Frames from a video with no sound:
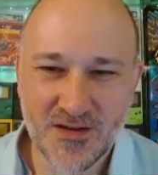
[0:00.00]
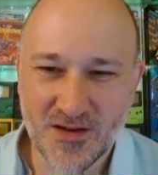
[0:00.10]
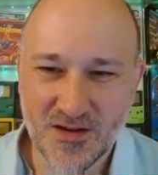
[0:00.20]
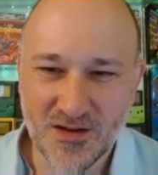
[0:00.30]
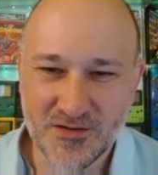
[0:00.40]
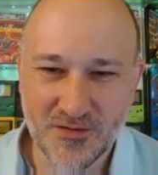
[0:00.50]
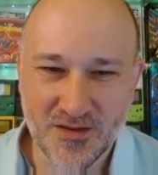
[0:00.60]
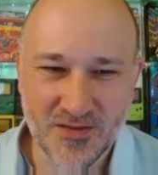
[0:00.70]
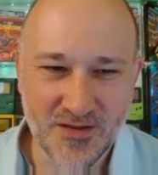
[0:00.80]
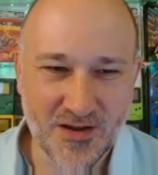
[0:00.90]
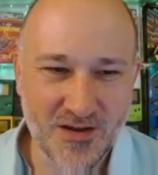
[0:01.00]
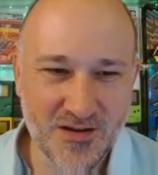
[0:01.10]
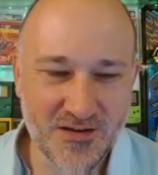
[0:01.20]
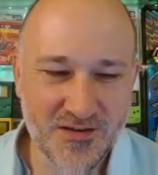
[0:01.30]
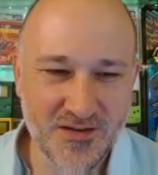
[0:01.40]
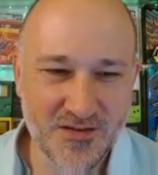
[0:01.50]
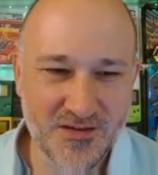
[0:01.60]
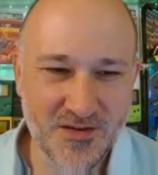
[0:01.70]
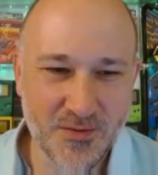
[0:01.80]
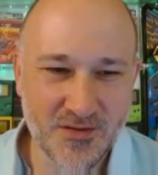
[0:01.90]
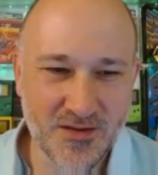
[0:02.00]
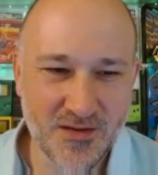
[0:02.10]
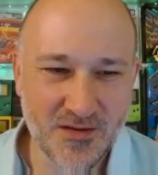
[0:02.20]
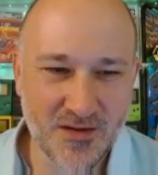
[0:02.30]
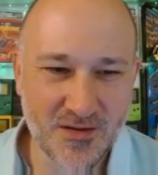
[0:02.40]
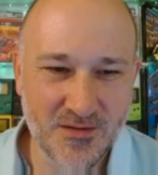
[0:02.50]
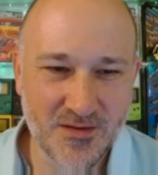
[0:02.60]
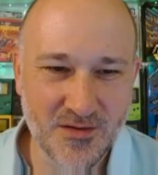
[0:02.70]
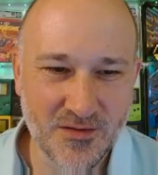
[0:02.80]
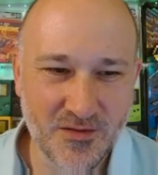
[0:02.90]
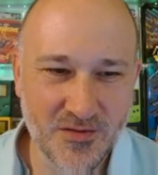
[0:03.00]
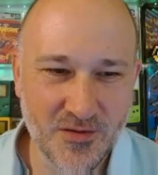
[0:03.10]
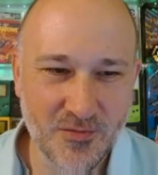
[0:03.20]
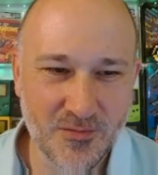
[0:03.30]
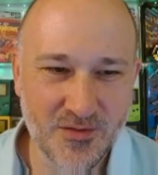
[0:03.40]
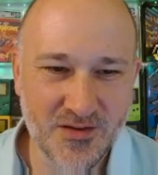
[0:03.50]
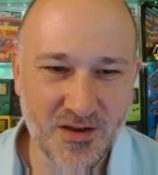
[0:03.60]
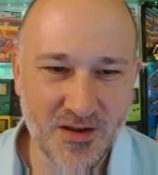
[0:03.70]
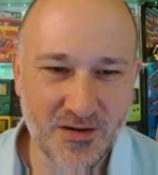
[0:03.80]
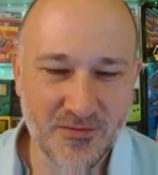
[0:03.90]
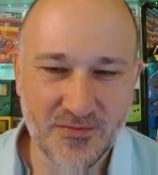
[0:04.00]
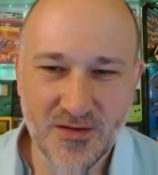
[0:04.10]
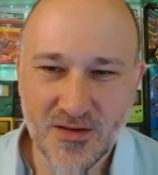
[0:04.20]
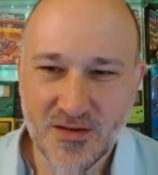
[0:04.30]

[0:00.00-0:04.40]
I don't like the odds, and typically, the crew inside, if